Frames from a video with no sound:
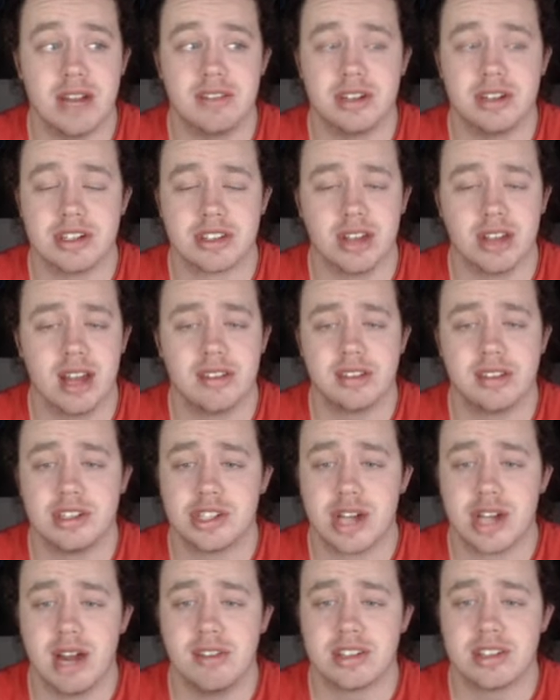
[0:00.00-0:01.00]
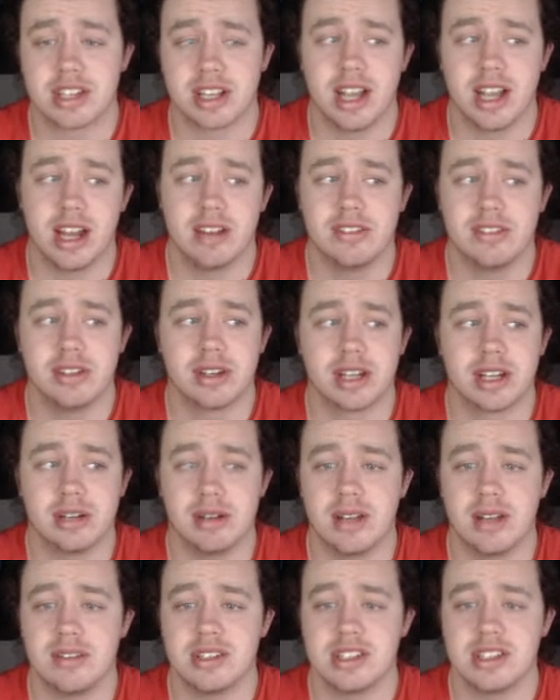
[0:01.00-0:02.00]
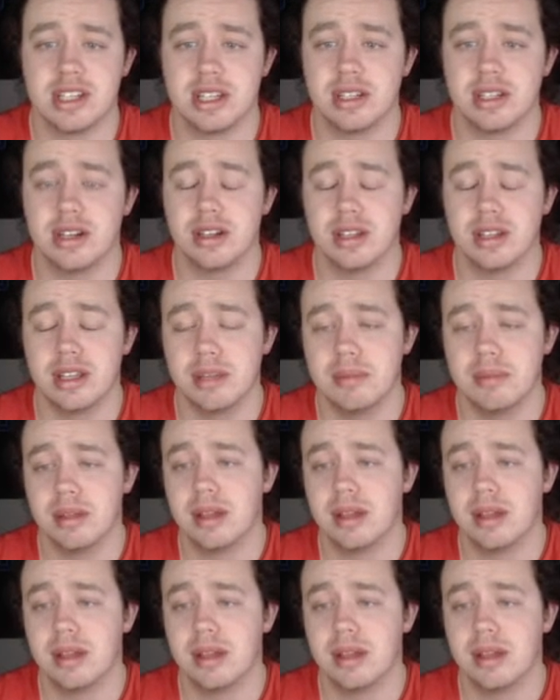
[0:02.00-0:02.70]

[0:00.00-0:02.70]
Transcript: There's a lot of other drivers I kind of feel like I'd rather see in there than him.